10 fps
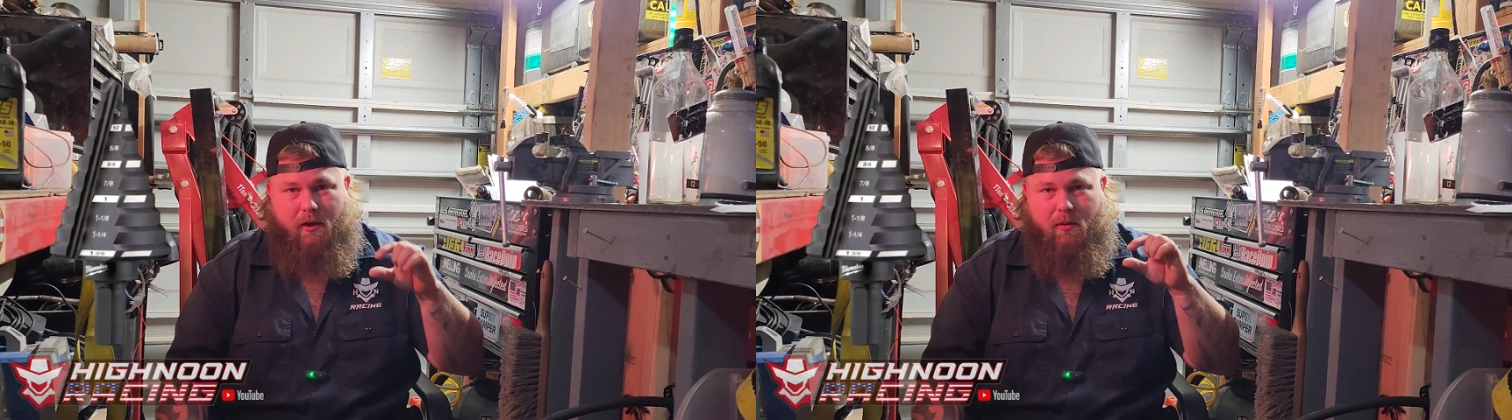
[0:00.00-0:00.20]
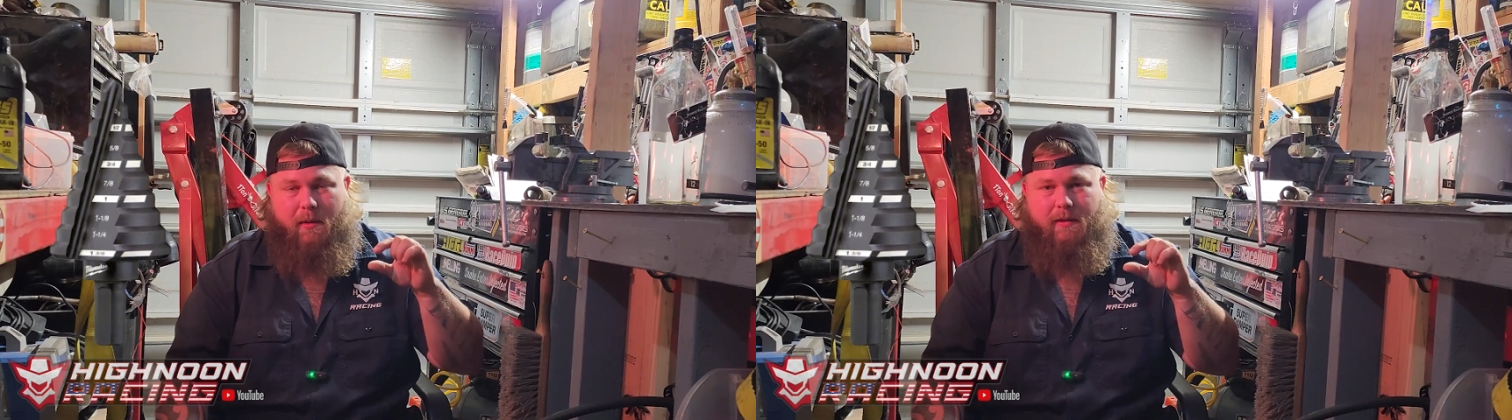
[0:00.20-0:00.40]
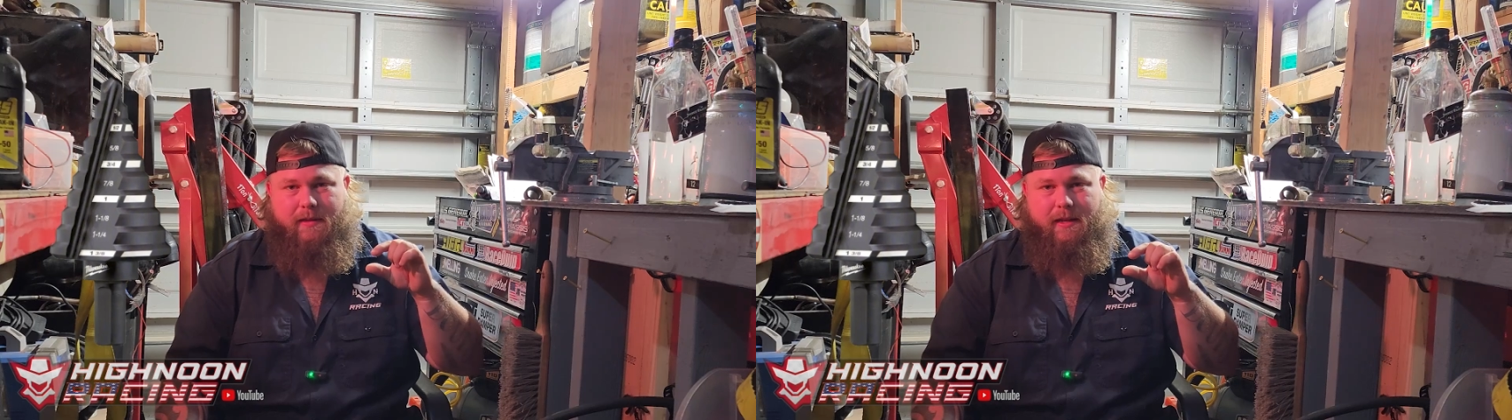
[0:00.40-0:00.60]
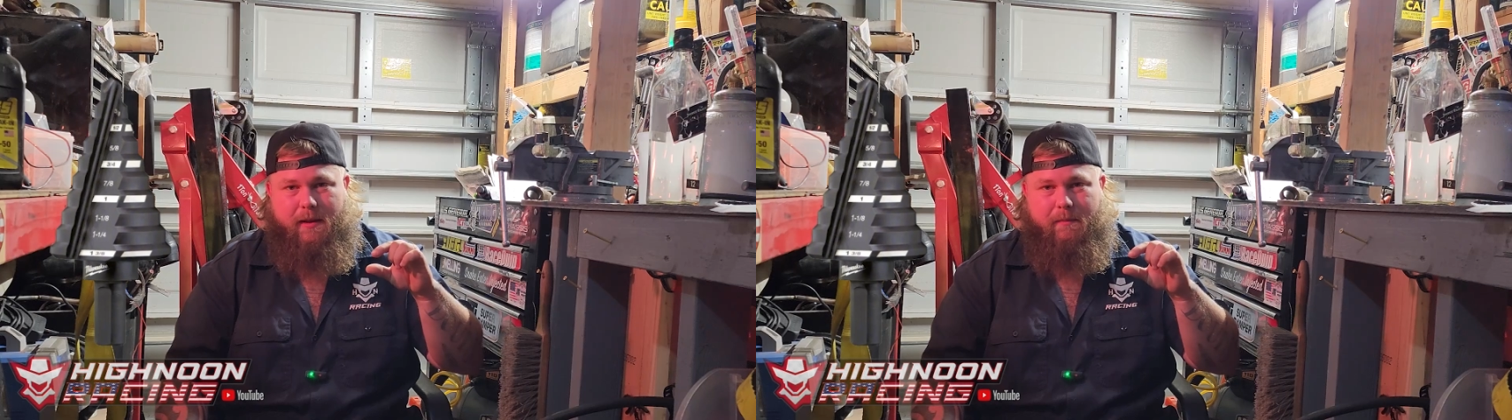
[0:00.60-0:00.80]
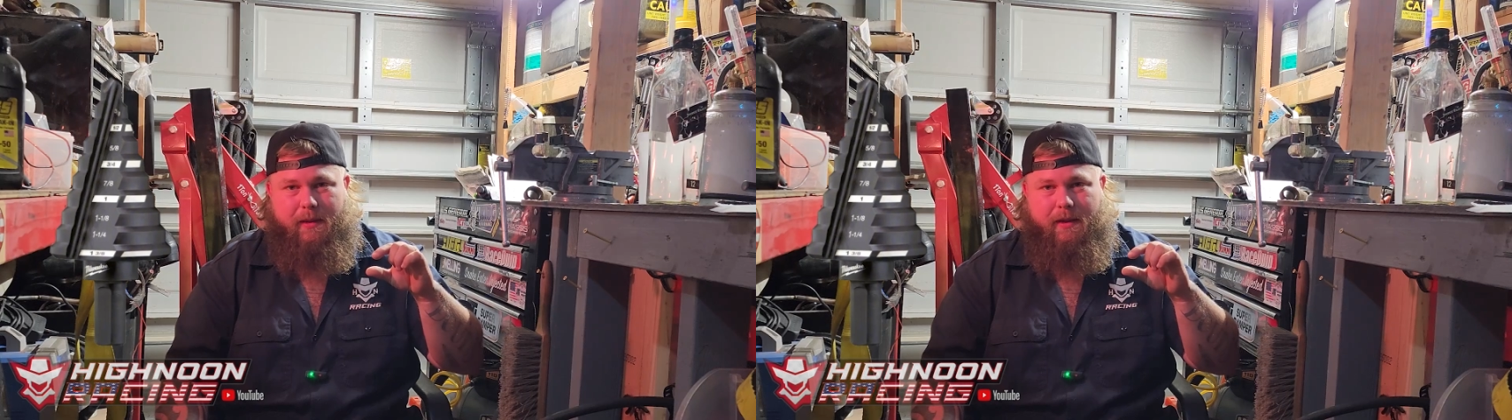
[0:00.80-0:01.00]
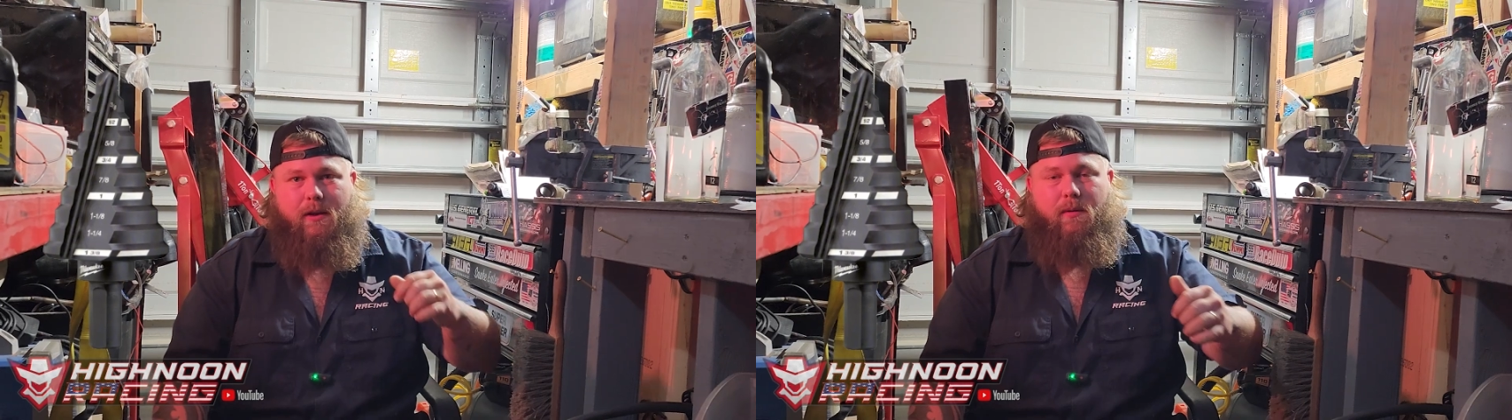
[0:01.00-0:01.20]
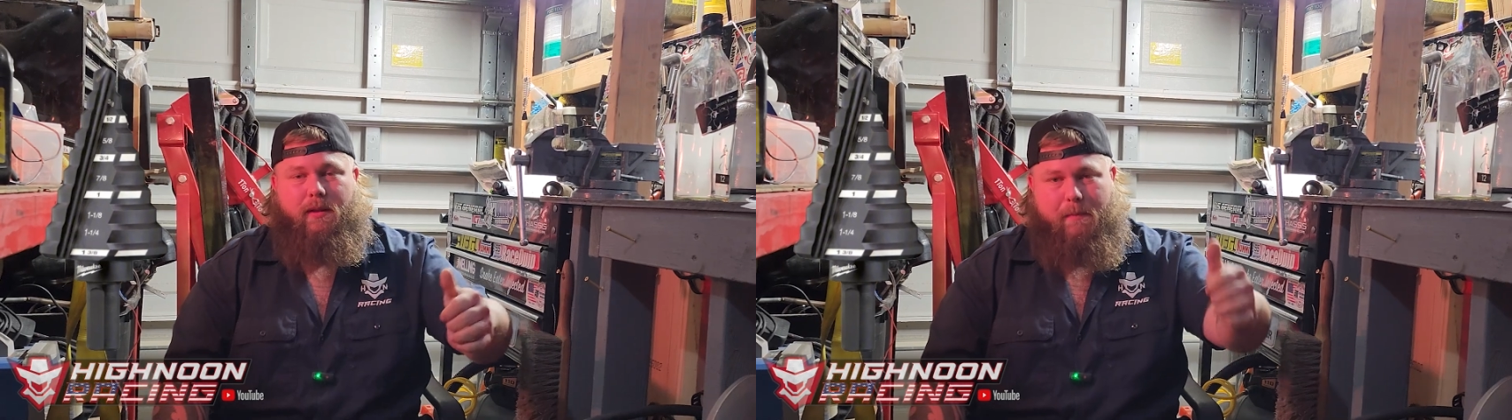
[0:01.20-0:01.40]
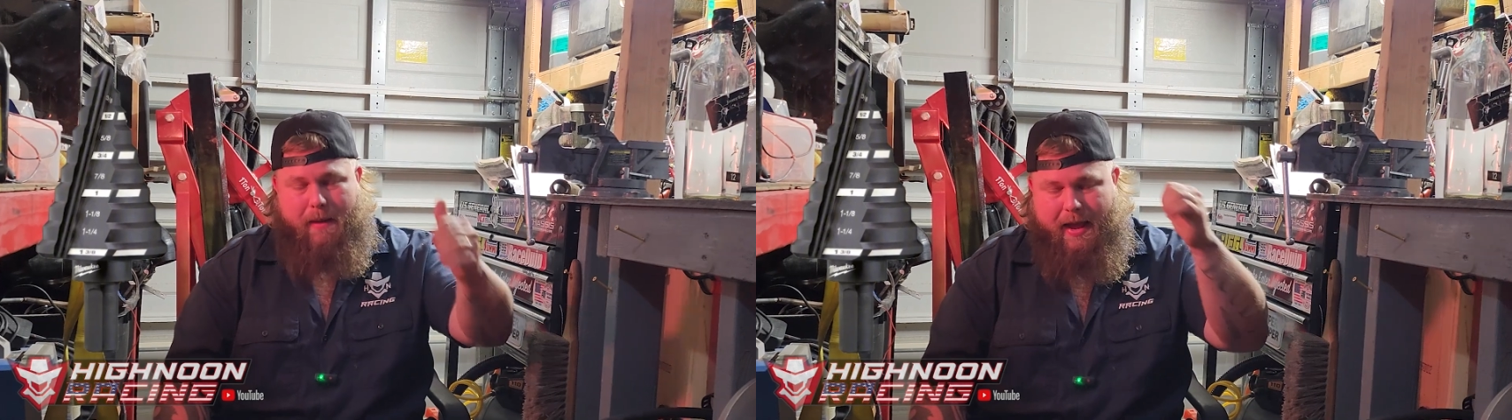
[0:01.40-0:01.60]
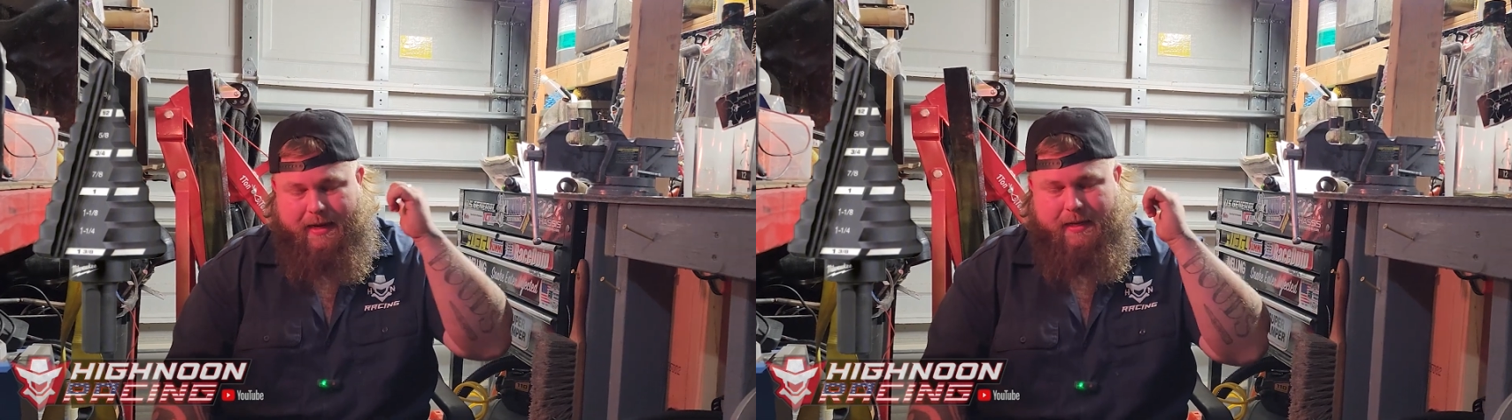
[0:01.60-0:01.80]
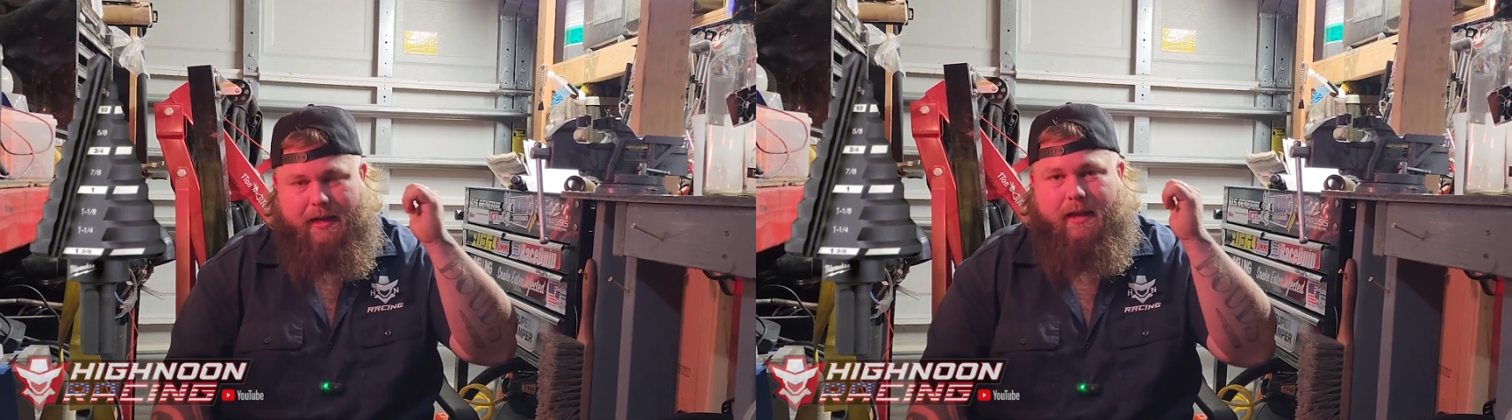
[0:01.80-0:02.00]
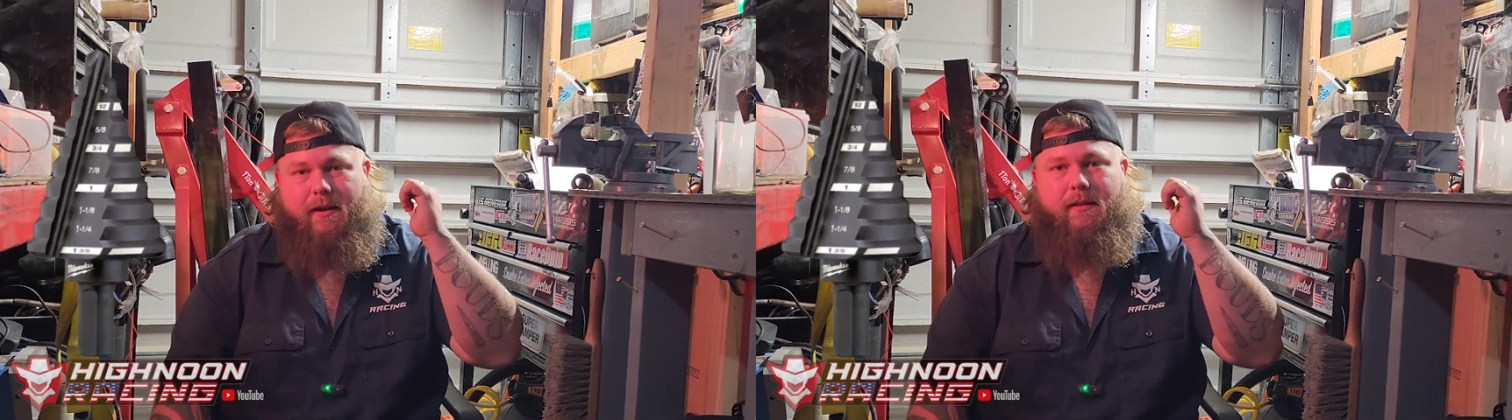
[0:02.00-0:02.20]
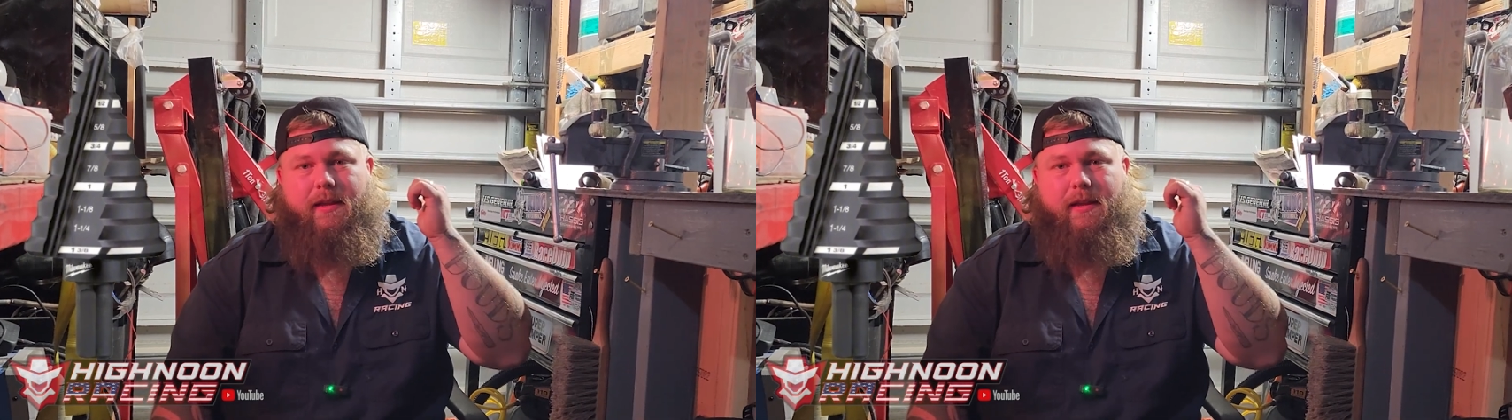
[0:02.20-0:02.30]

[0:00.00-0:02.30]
a cobalt step bit, go on the back side on